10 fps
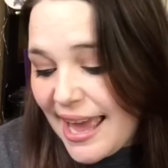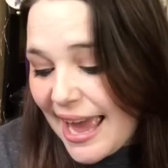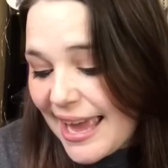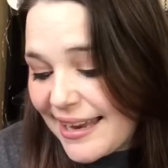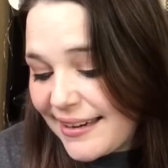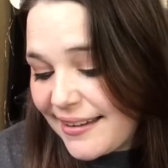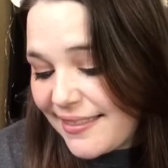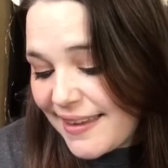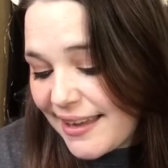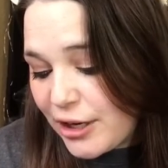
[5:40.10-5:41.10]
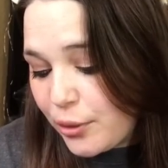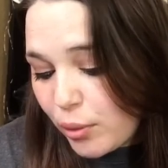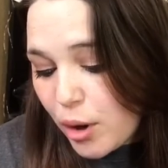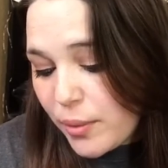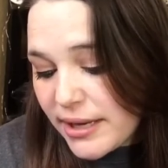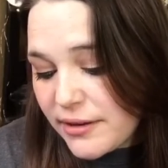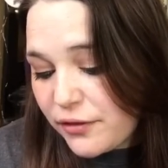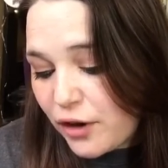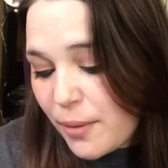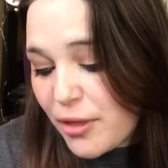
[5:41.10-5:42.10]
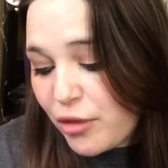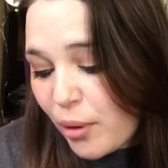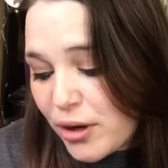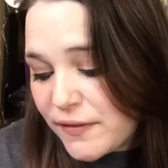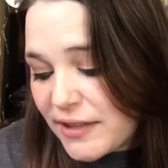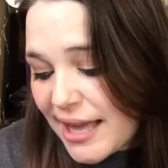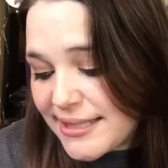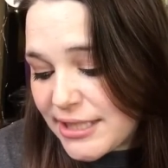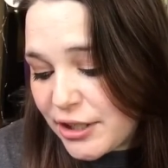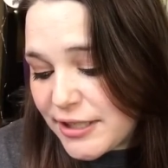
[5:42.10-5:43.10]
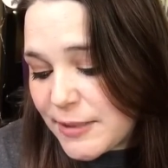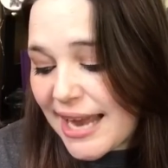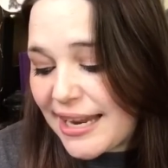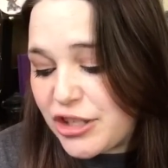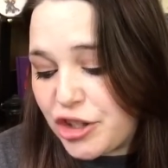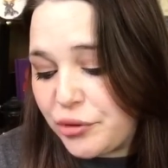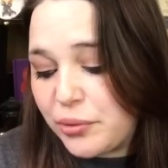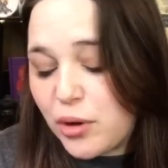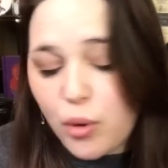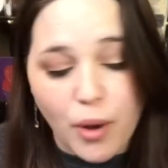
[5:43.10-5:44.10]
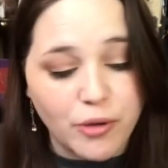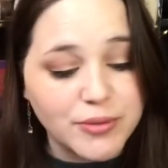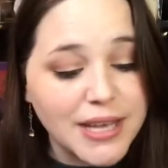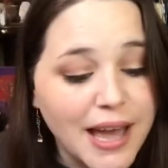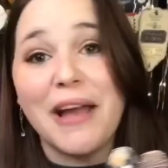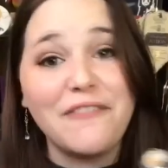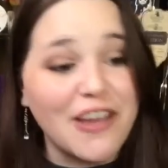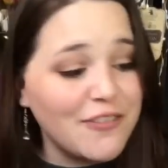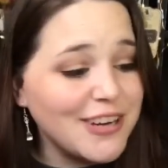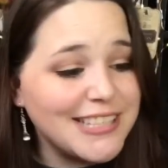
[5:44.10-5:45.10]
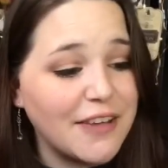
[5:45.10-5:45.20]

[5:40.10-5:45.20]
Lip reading: And then Rowan from Throne of Glass series and a general quote. My favorite